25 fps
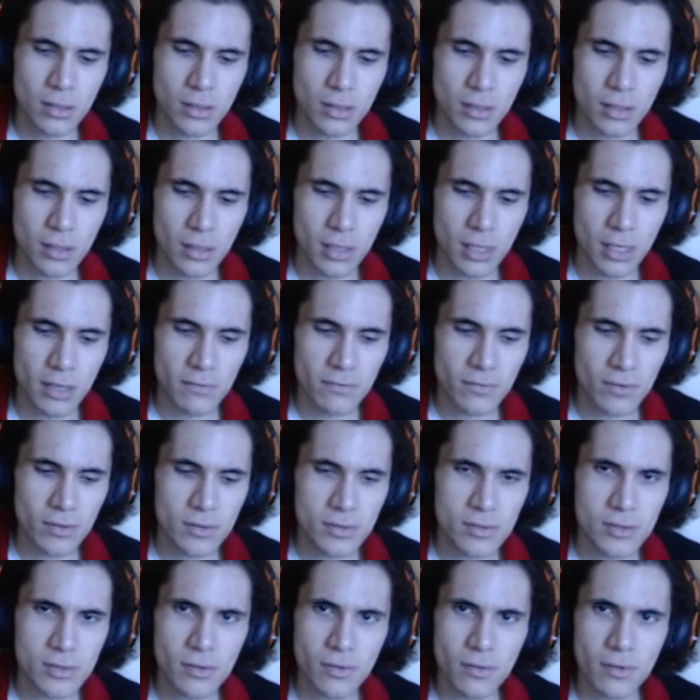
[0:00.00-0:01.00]
11
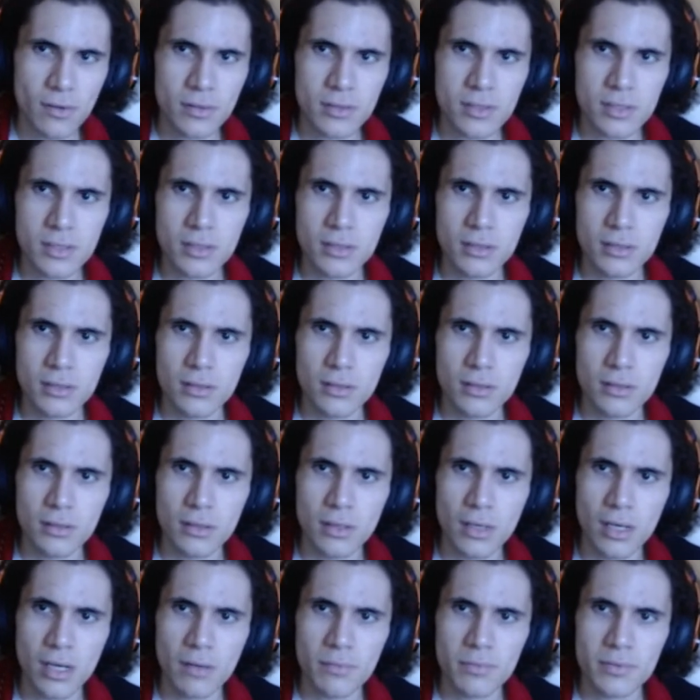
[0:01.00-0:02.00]
to 13
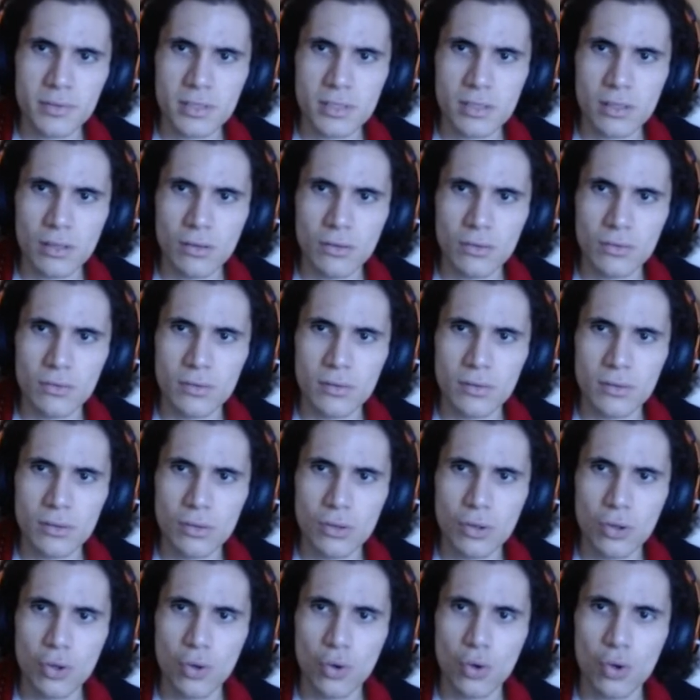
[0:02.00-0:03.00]
episode
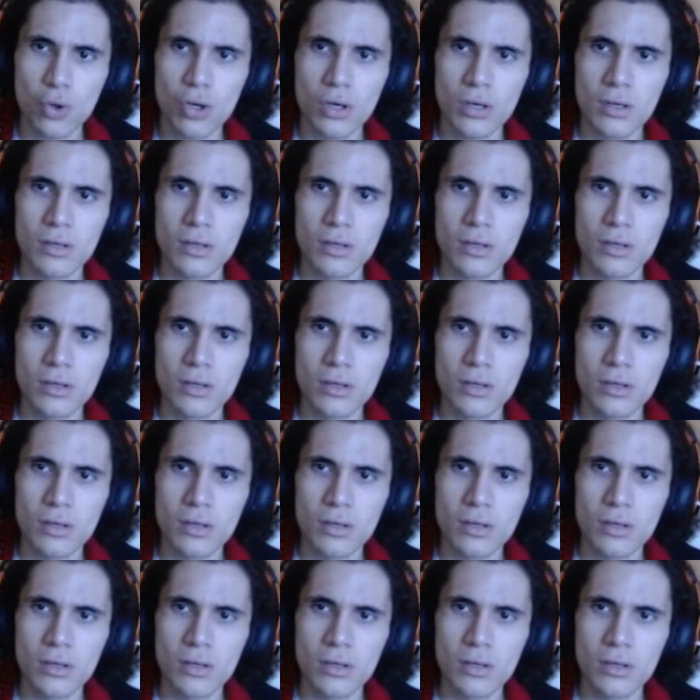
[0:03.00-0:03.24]
core